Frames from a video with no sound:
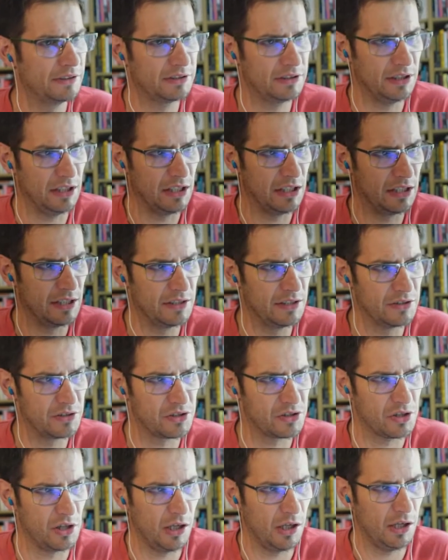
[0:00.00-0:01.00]

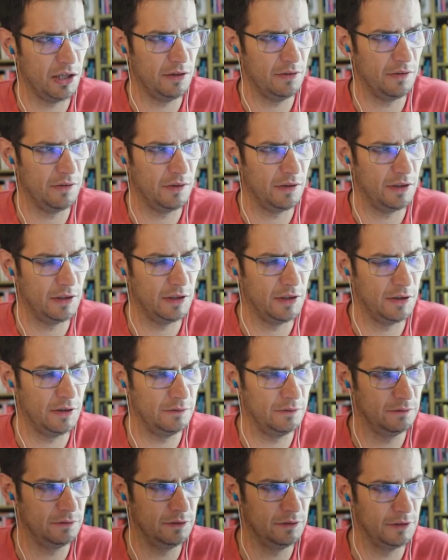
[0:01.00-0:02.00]
is the
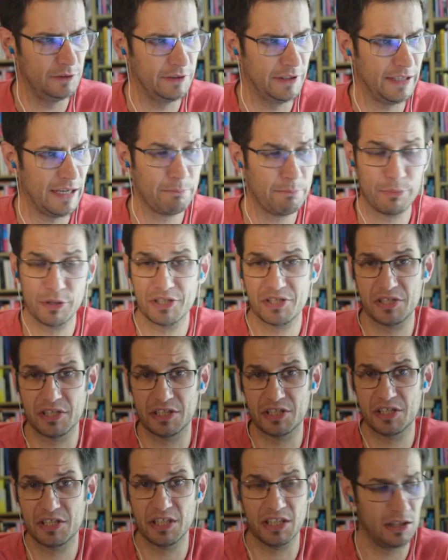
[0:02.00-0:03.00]
number
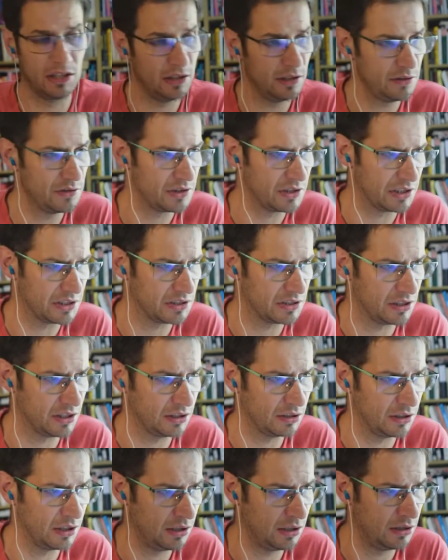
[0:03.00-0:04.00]

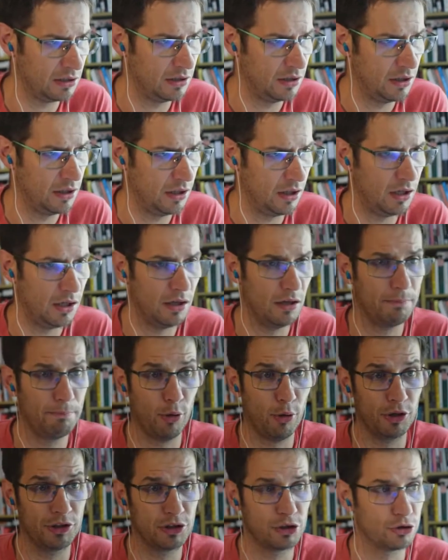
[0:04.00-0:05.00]

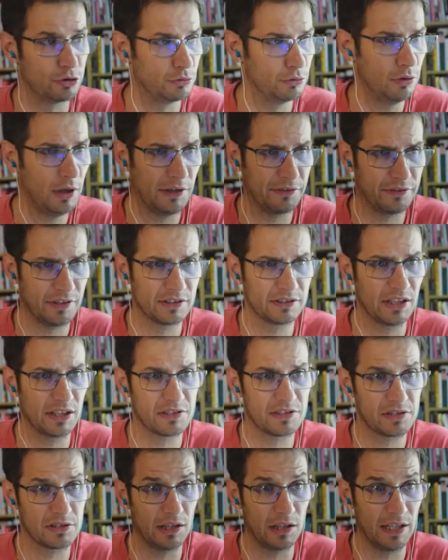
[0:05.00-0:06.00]
16.2. I think that
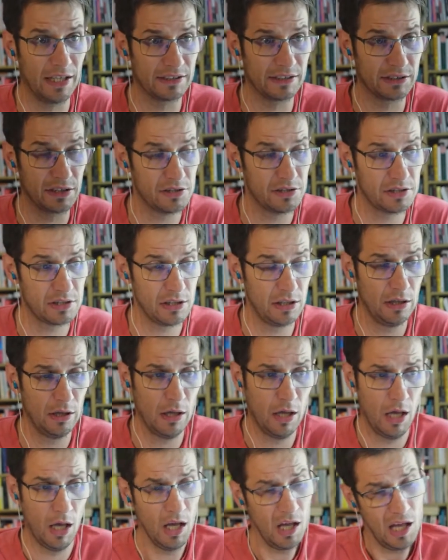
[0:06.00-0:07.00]
it's the latest.
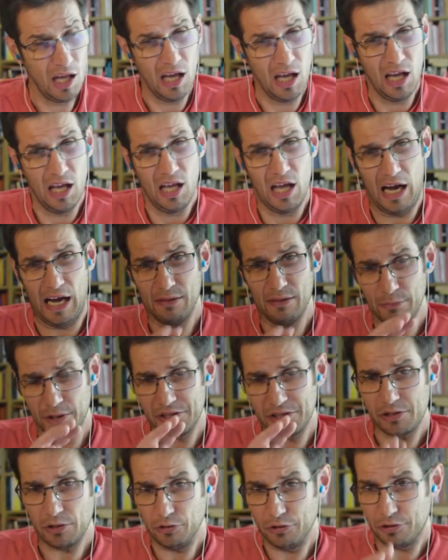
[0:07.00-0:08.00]
I
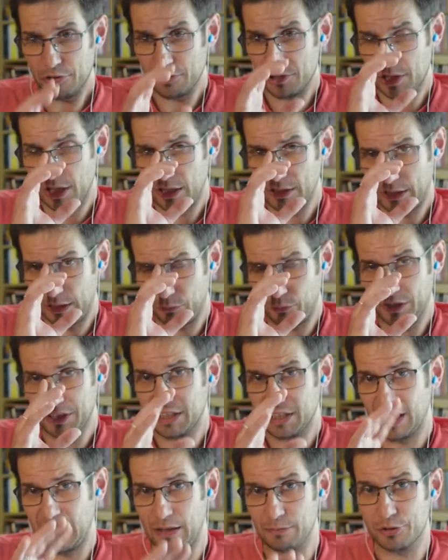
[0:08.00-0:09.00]
must also say that when
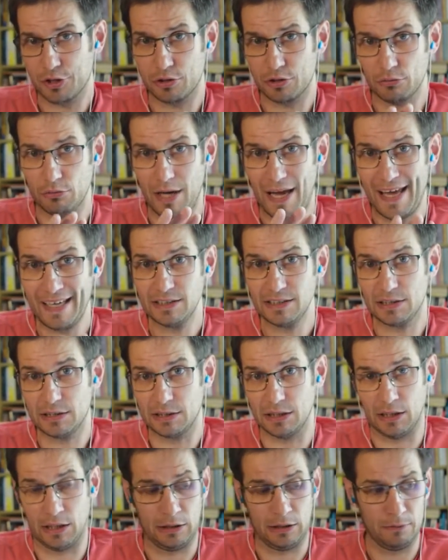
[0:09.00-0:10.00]
it comes to
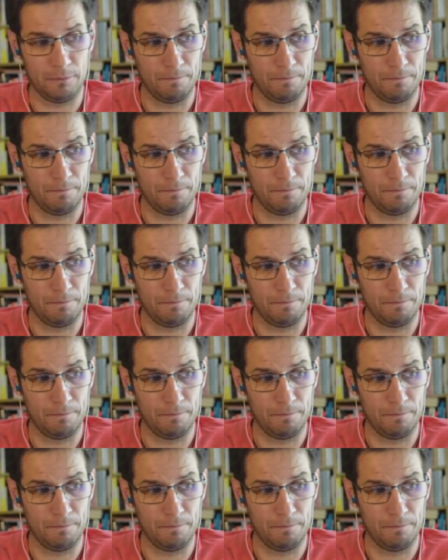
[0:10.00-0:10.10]
editing,